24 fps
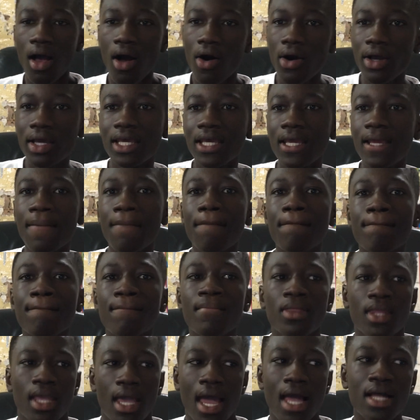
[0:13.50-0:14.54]
Okay,
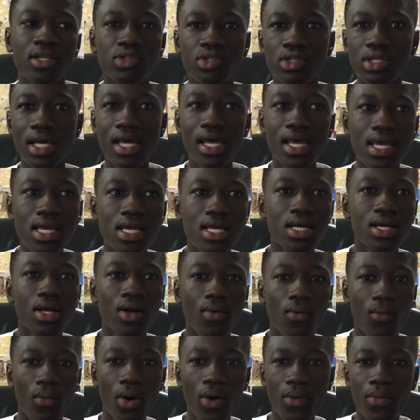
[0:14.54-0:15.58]
and today,
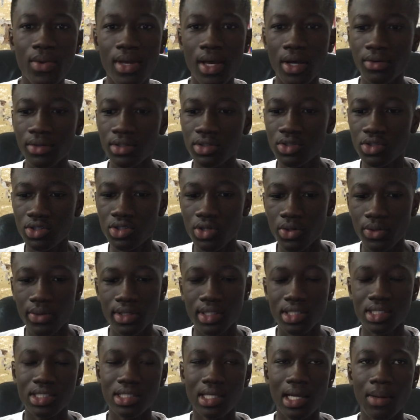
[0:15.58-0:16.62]
what we are going to do
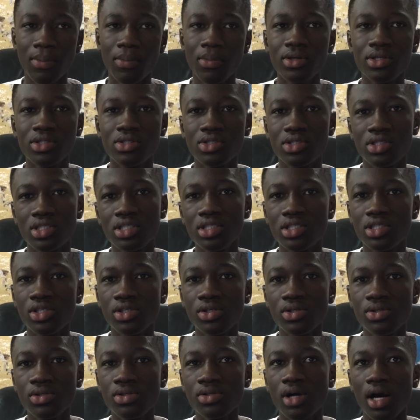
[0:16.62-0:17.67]
is I'm going to teach
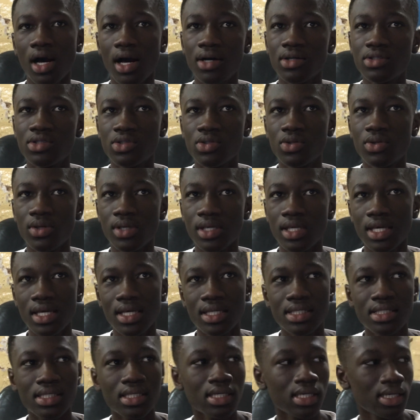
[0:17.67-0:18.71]
you how to
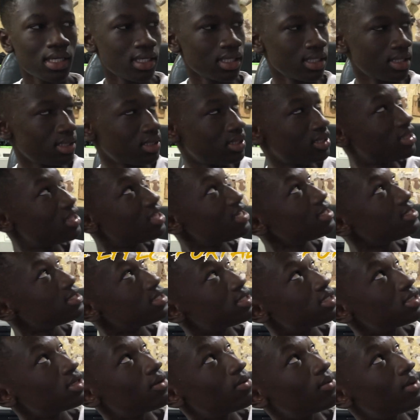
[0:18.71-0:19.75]
create
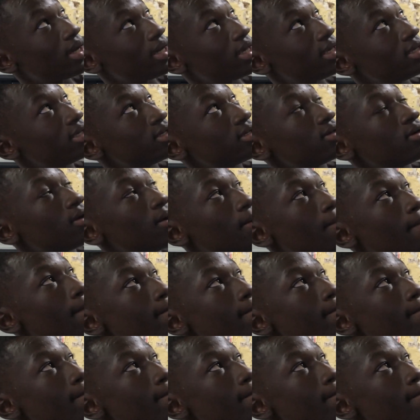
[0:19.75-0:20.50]
this right here.